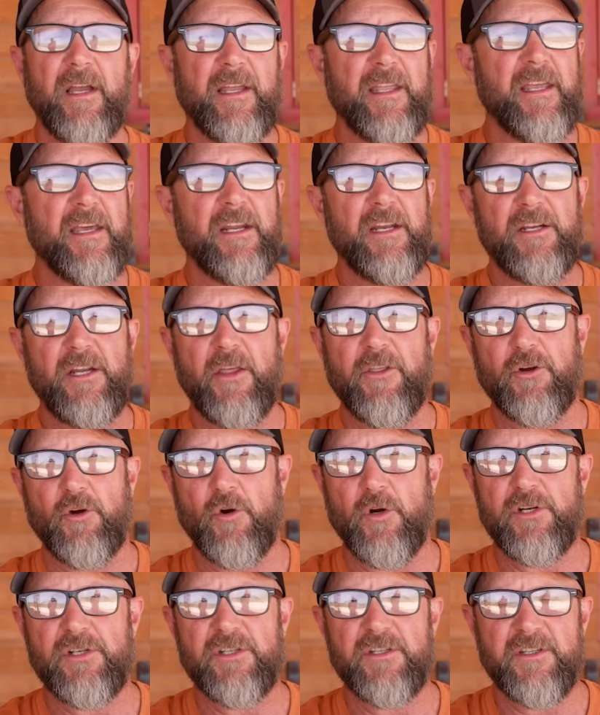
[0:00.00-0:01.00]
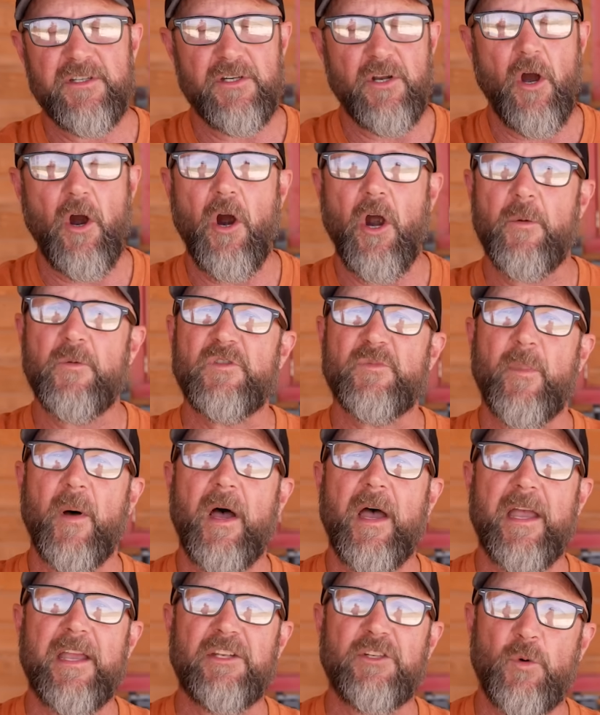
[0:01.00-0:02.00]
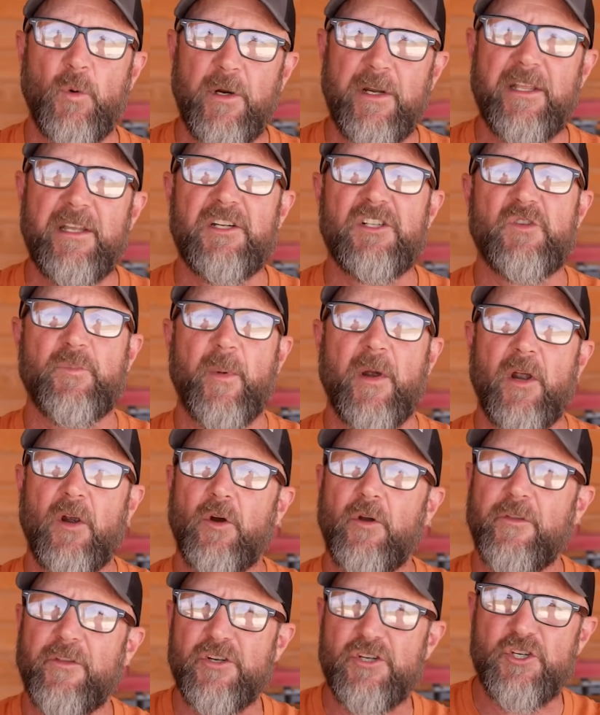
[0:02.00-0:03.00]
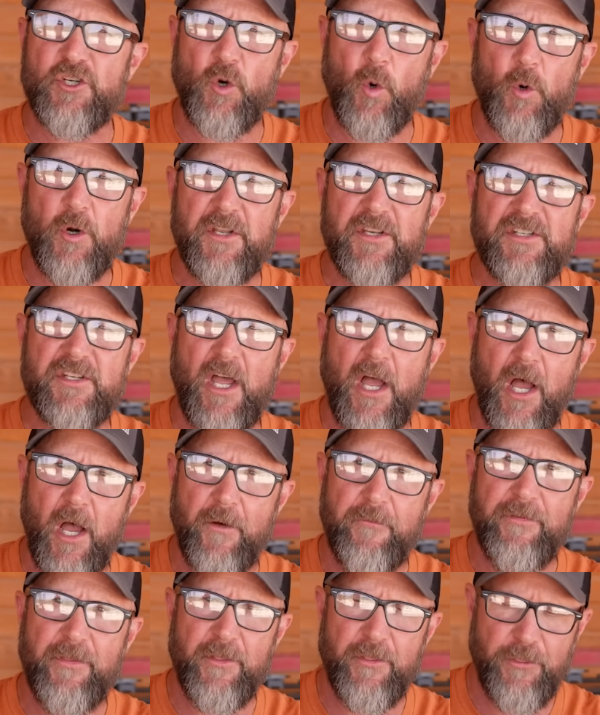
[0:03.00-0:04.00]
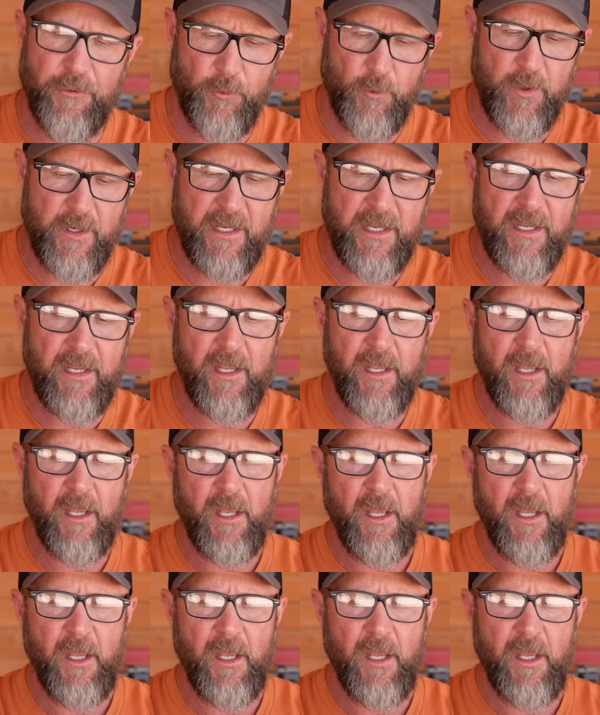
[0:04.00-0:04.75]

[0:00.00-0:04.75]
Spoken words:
again another Christensen Arms, but a 20-inch barrel, the shortest of the three.